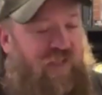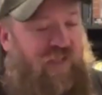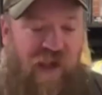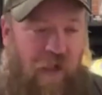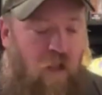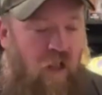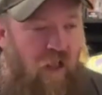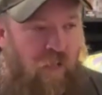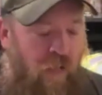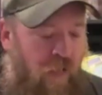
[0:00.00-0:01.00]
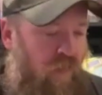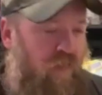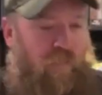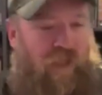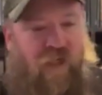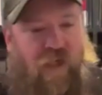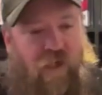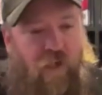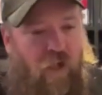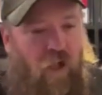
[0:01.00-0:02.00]
the area, that might not
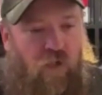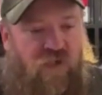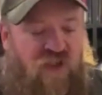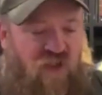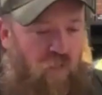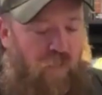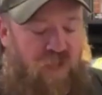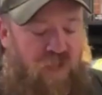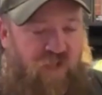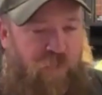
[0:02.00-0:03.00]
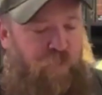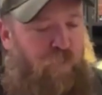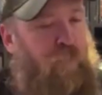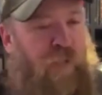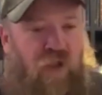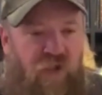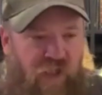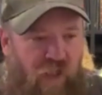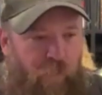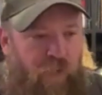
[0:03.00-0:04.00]
know so much of the
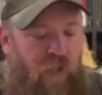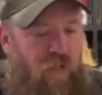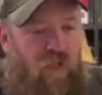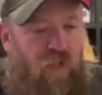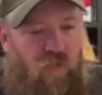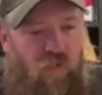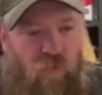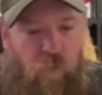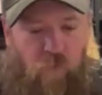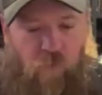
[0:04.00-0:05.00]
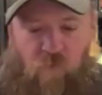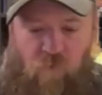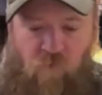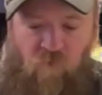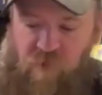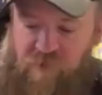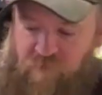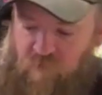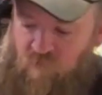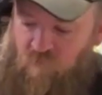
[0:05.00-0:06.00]
buildup, what
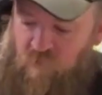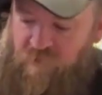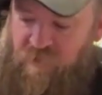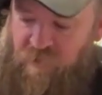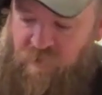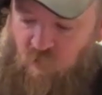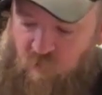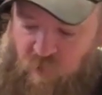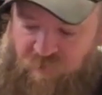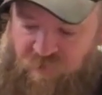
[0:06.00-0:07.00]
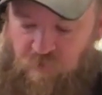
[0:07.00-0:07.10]
you got going on there